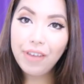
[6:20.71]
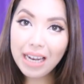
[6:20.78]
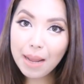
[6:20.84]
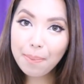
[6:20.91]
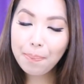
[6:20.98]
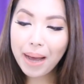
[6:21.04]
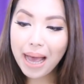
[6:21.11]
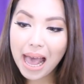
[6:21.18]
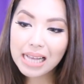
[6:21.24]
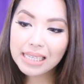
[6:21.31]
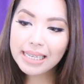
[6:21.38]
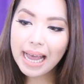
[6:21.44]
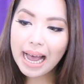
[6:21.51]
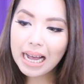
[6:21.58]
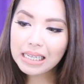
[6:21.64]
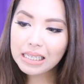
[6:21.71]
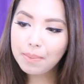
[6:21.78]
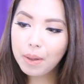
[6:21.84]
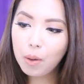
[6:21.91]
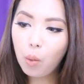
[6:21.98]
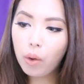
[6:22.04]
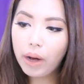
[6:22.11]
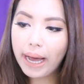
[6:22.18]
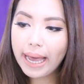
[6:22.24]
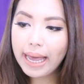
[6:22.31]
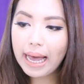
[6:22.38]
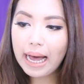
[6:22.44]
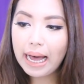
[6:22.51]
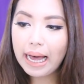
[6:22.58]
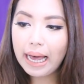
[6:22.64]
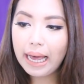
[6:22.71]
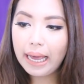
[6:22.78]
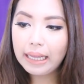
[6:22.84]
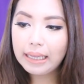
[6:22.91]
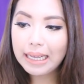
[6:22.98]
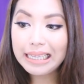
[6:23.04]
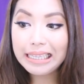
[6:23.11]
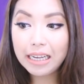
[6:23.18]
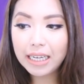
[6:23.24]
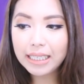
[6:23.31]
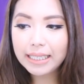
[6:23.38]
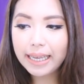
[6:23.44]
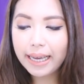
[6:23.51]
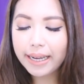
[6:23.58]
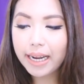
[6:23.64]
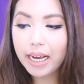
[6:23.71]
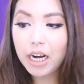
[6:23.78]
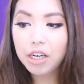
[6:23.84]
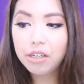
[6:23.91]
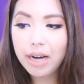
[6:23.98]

Philip Paese asked me why I did not get